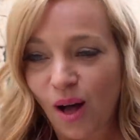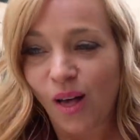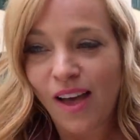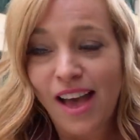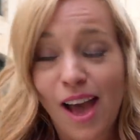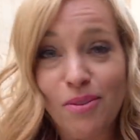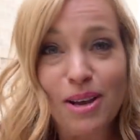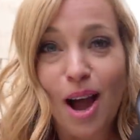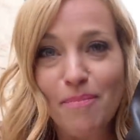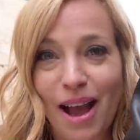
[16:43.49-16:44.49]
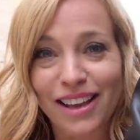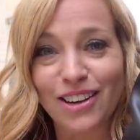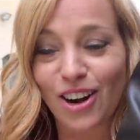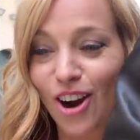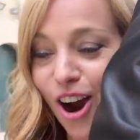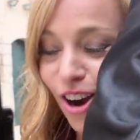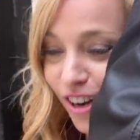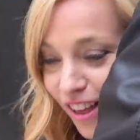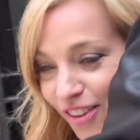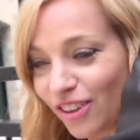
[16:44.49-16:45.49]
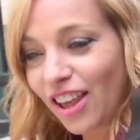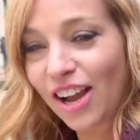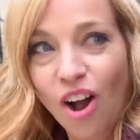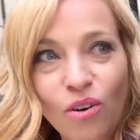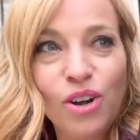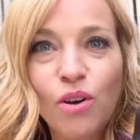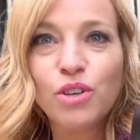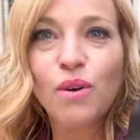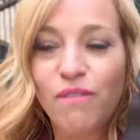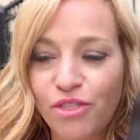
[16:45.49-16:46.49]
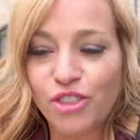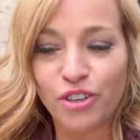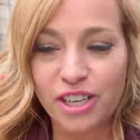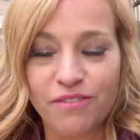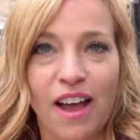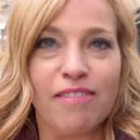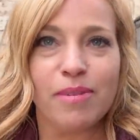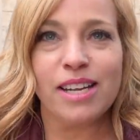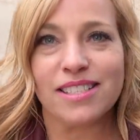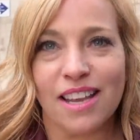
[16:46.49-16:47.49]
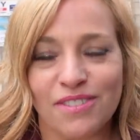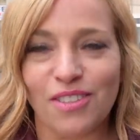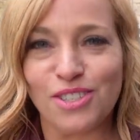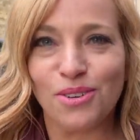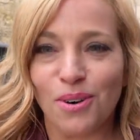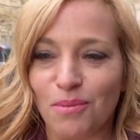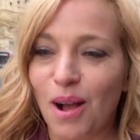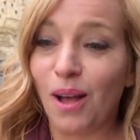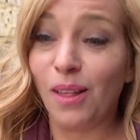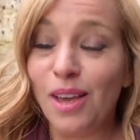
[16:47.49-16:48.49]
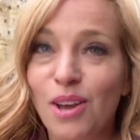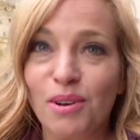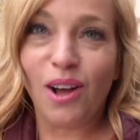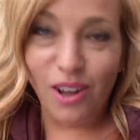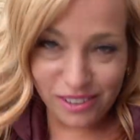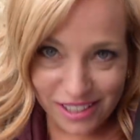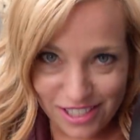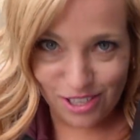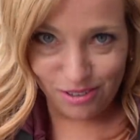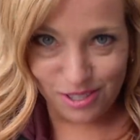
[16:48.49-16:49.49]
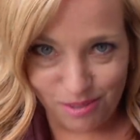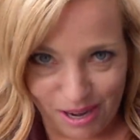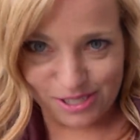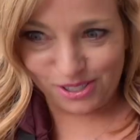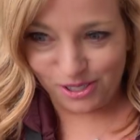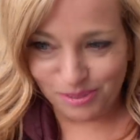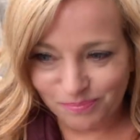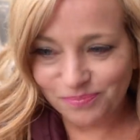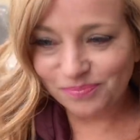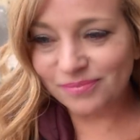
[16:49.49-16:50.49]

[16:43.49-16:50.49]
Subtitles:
Well, we got back in our cart and they're like, oh no, you have 35 minutes left on the tour. Well, we all needed to use the restroom.